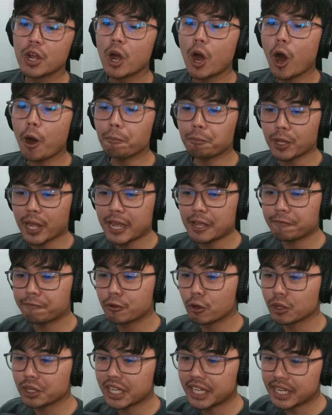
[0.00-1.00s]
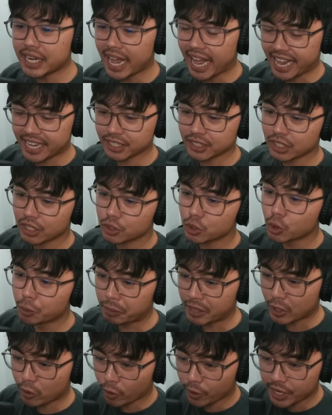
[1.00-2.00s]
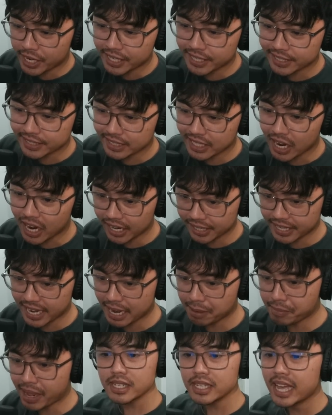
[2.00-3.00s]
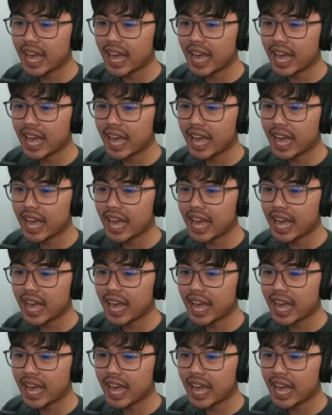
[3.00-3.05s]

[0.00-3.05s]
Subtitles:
On play, if your leader has superhero in its card name,